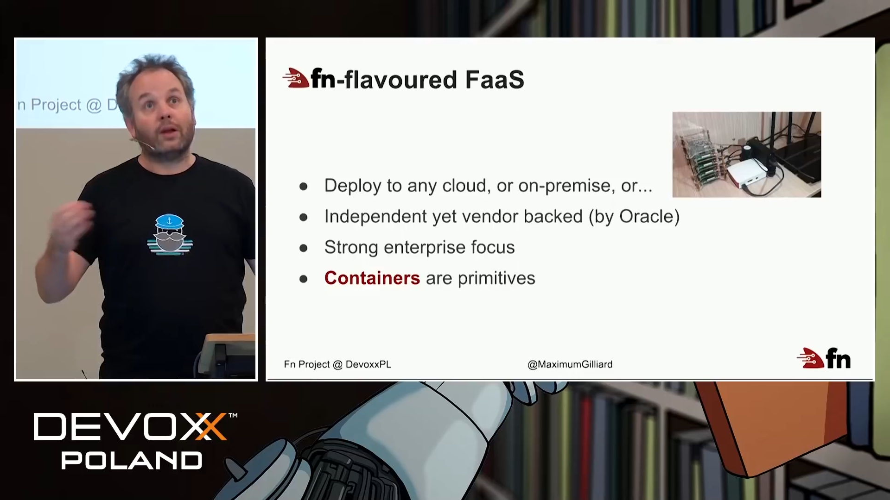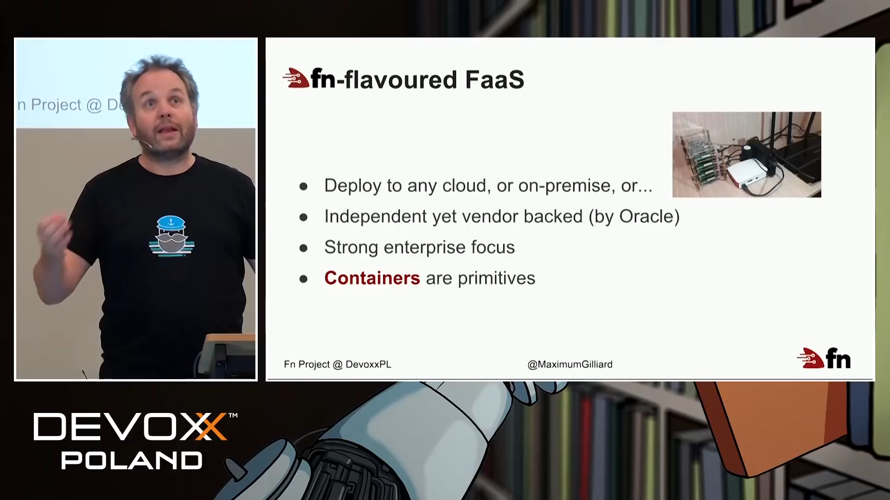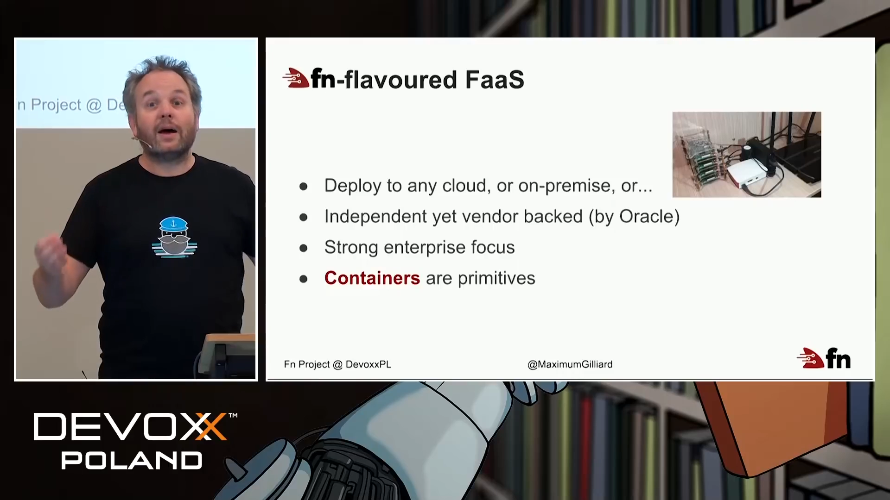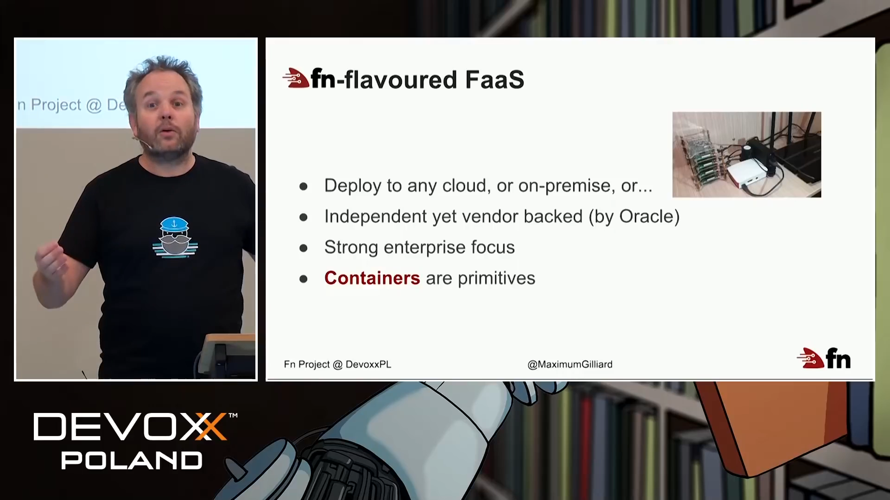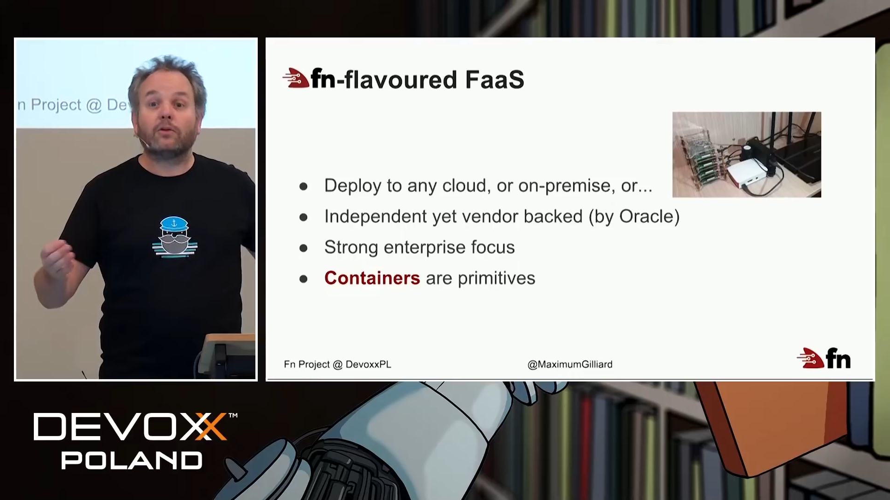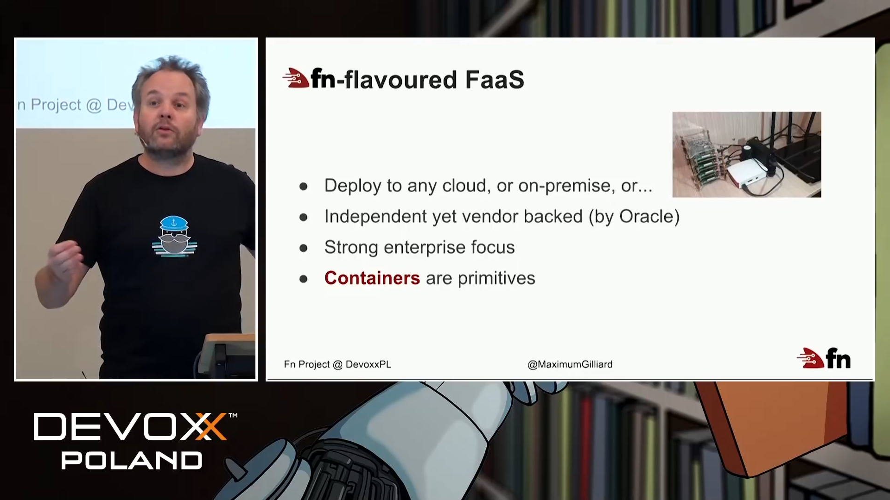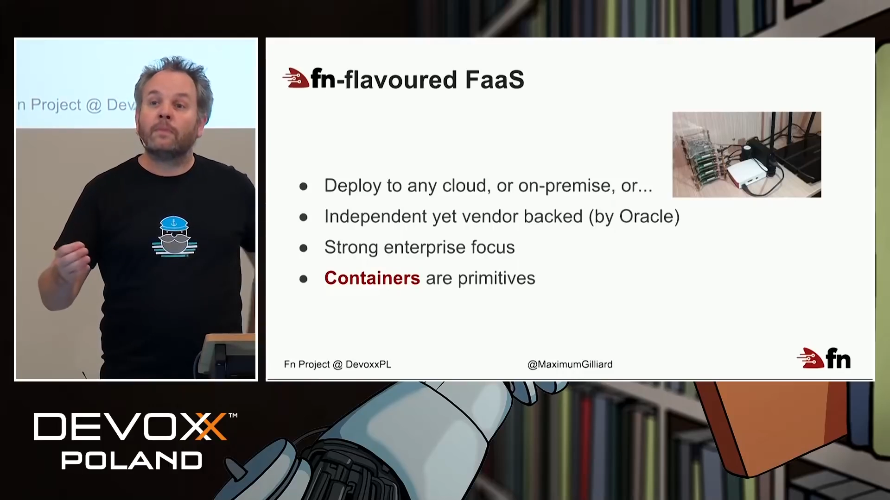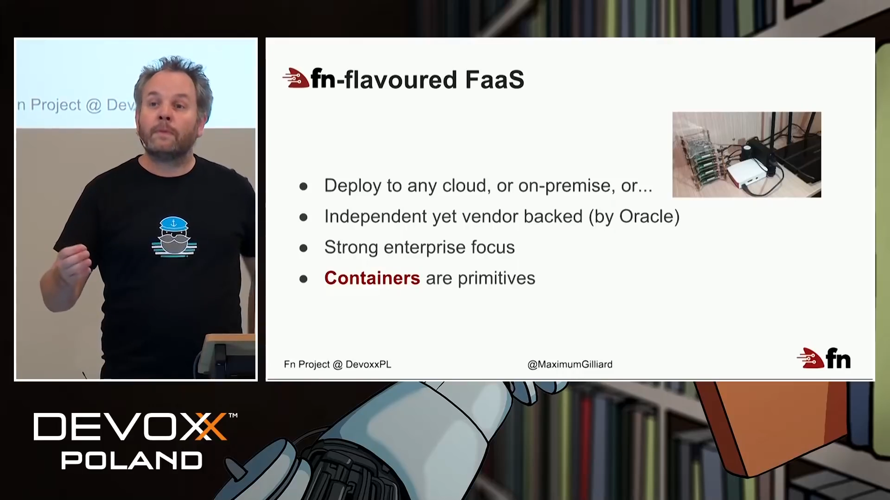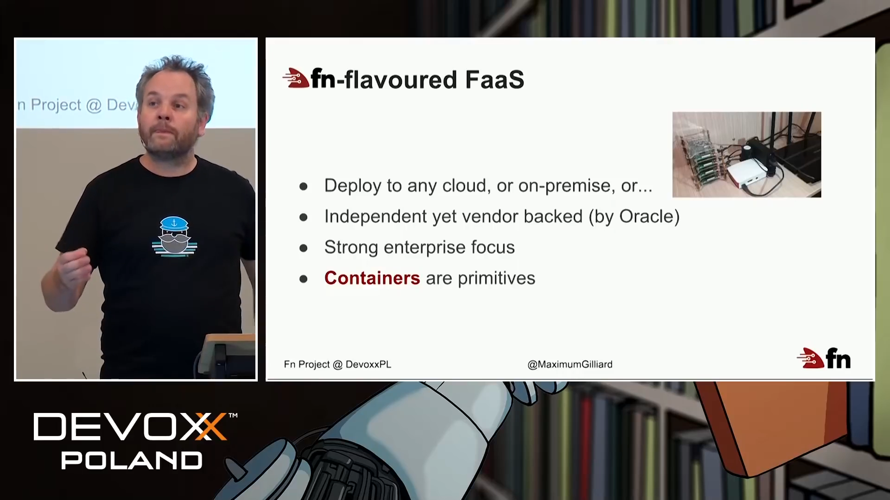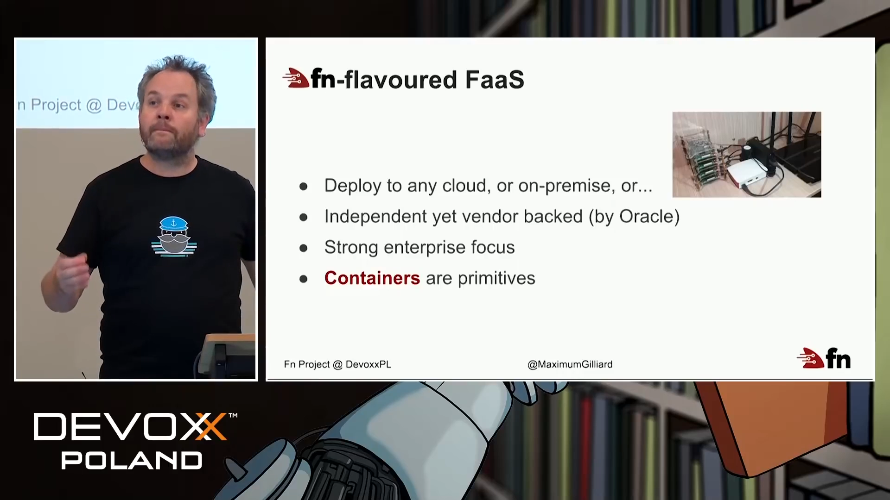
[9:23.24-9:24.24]
allows
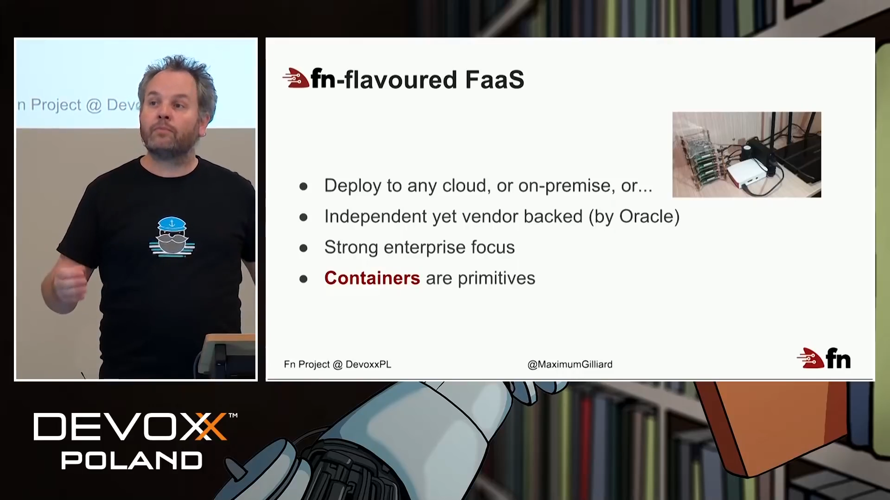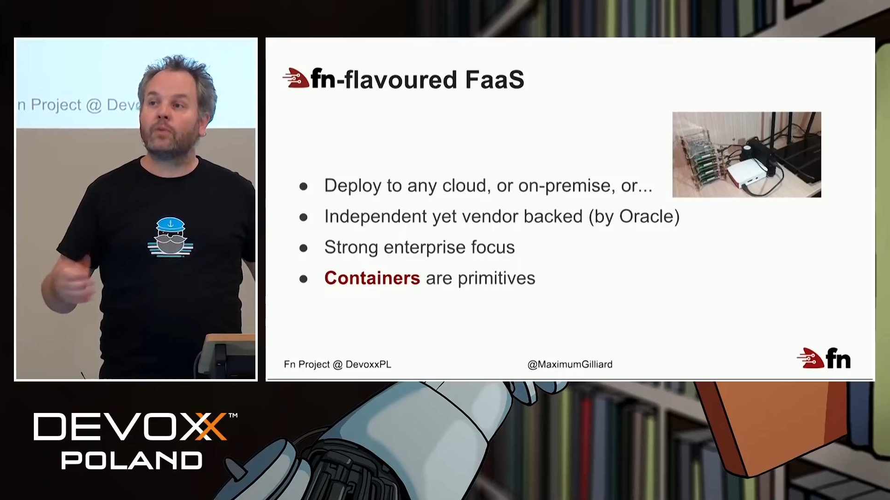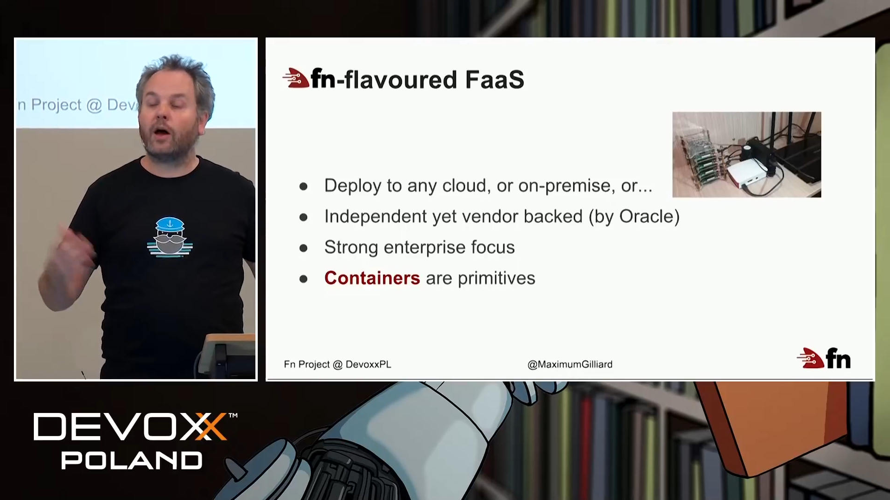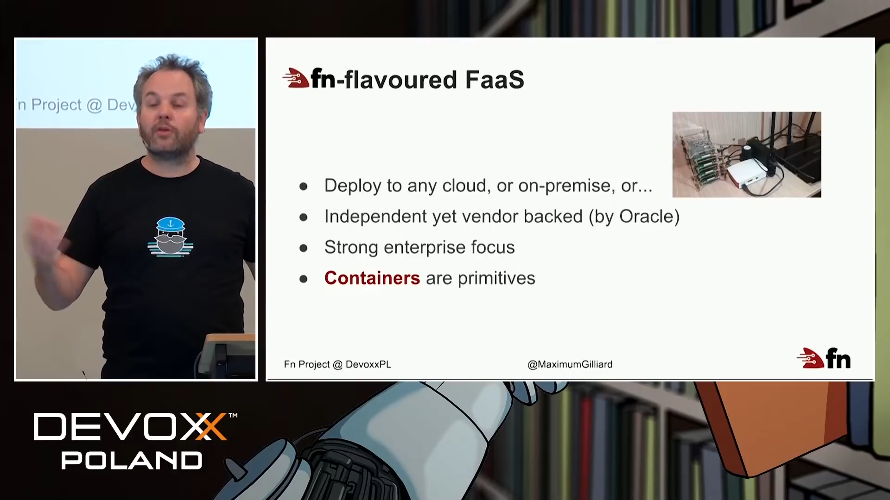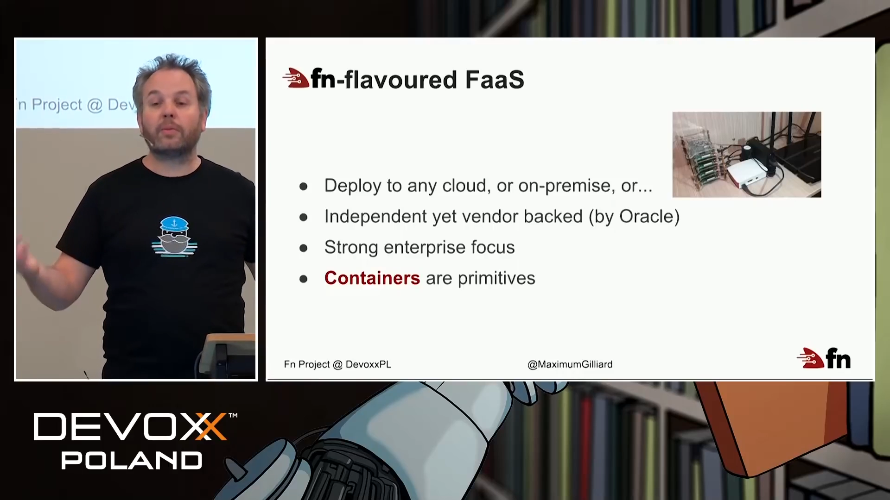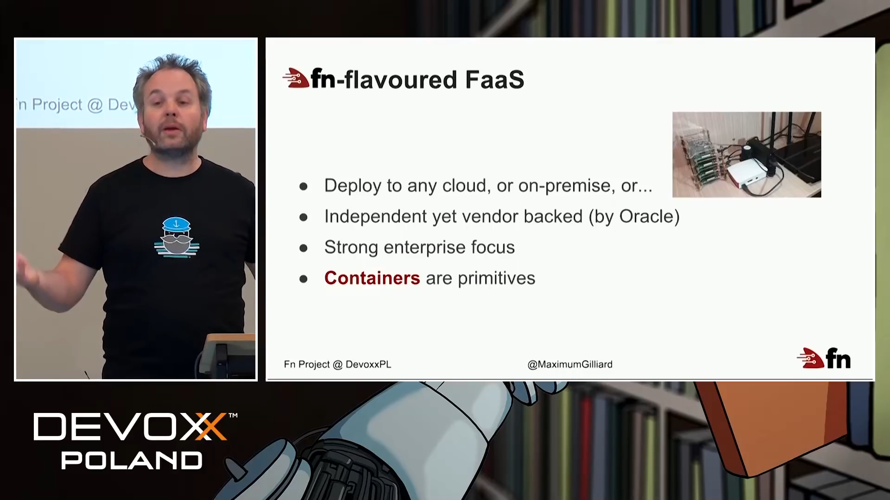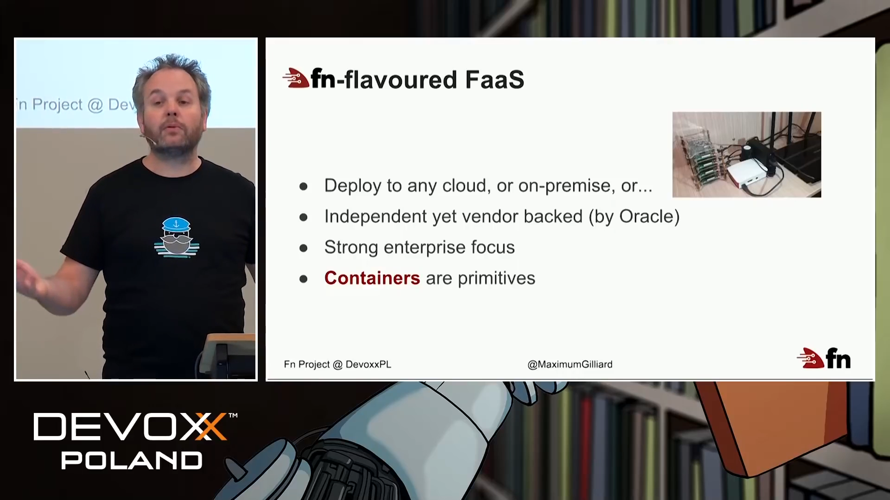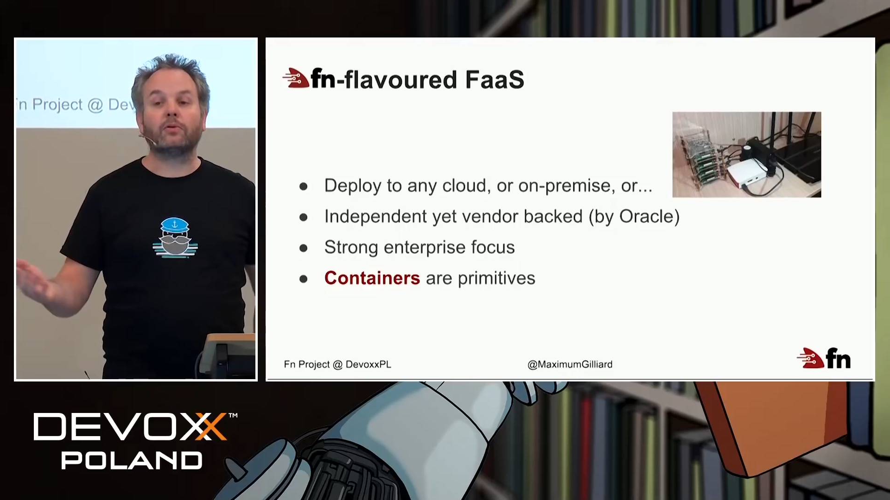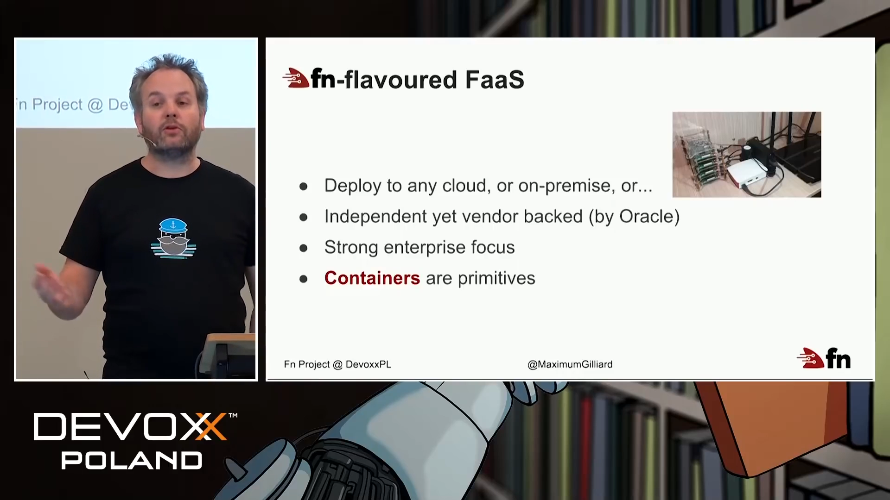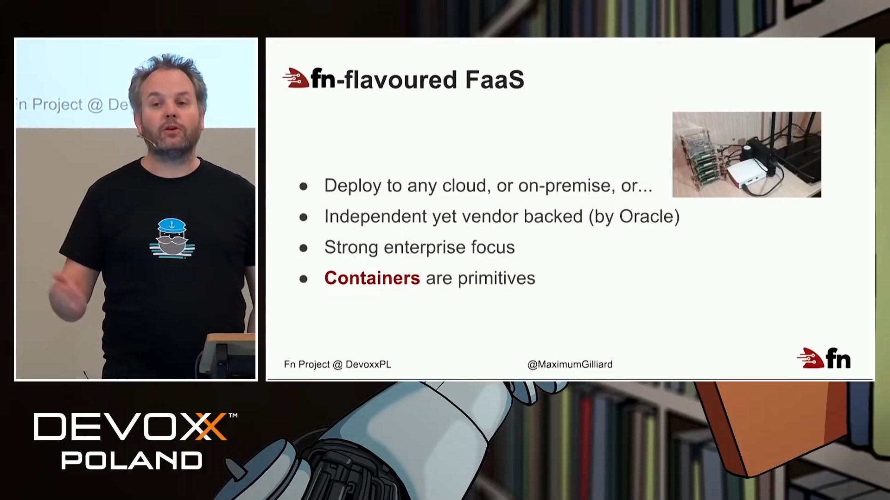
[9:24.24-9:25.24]
other
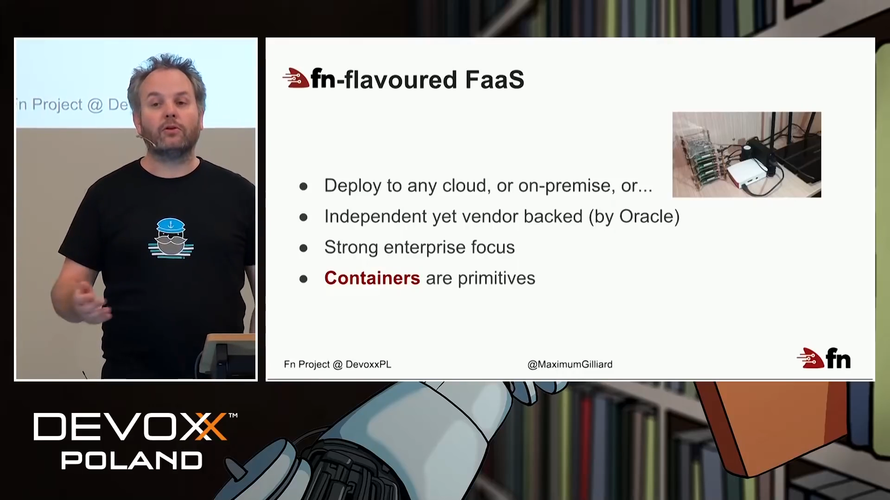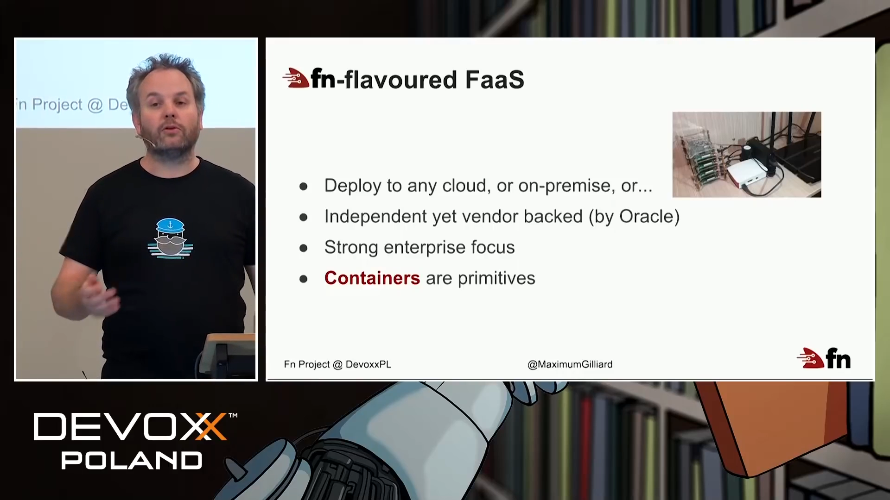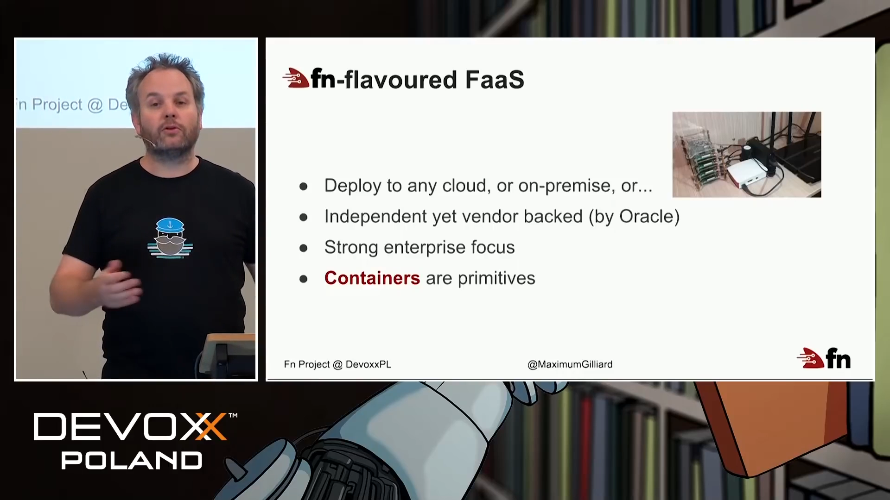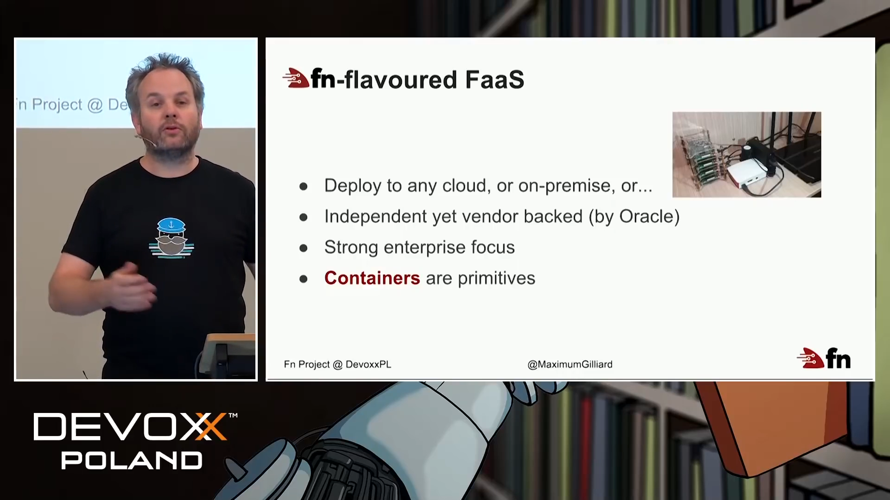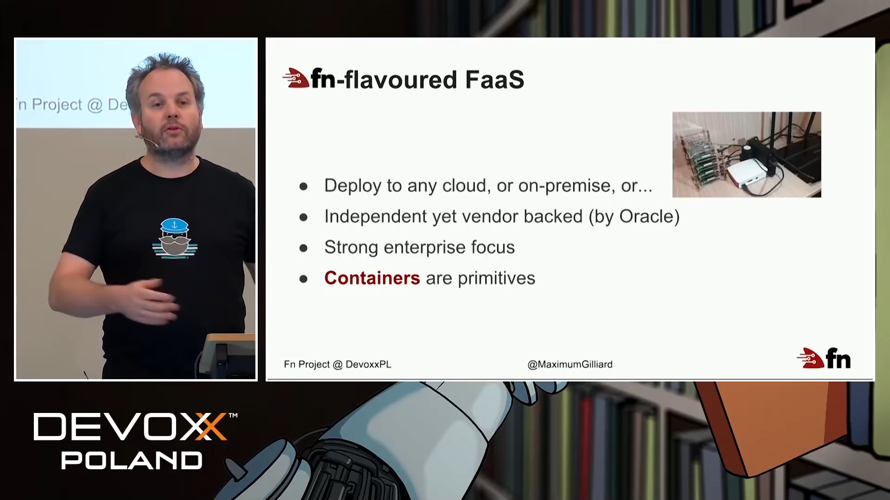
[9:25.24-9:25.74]
people to use